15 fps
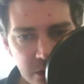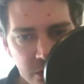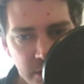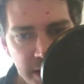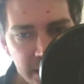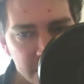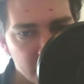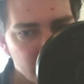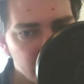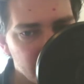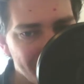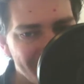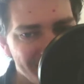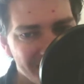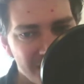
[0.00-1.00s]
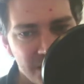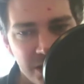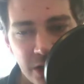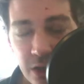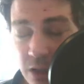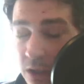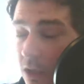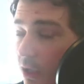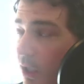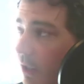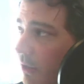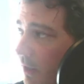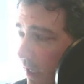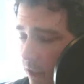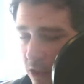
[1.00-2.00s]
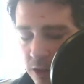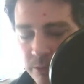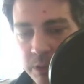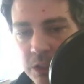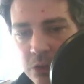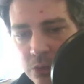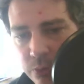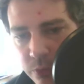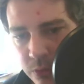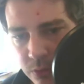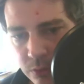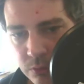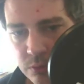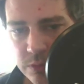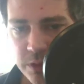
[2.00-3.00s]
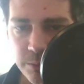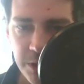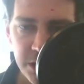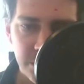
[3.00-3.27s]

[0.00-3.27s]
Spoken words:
to rise over this year. That could be true. Depends